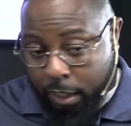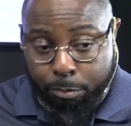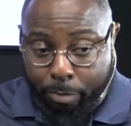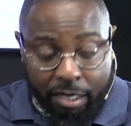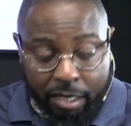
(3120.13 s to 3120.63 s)

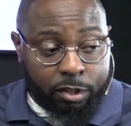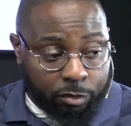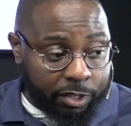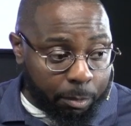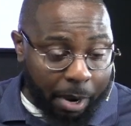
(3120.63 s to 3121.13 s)
It's better
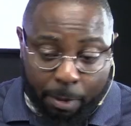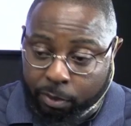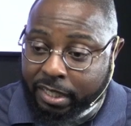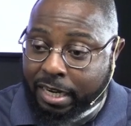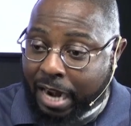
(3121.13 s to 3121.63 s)
to read the
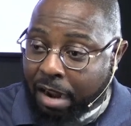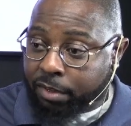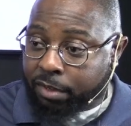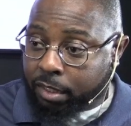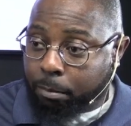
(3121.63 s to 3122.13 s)
Bible than to
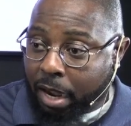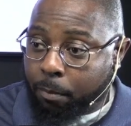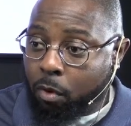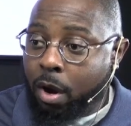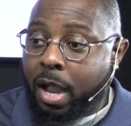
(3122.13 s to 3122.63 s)
not read the
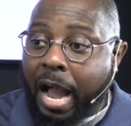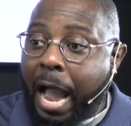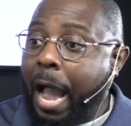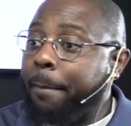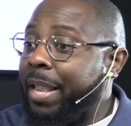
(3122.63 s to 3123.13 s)
Bible.
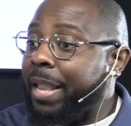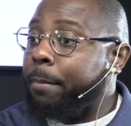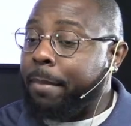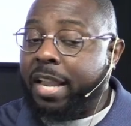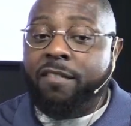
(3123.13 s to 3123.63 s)
I
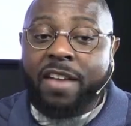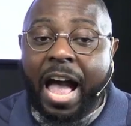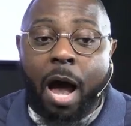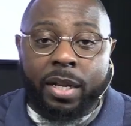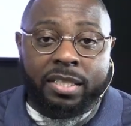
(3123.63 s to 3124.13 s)
may make a
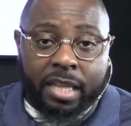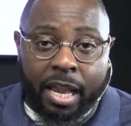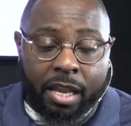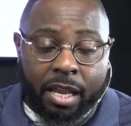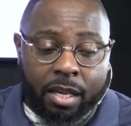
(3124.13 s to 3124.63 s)
vow and
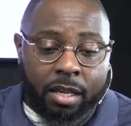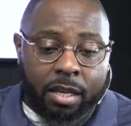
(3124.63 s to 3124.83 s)
say,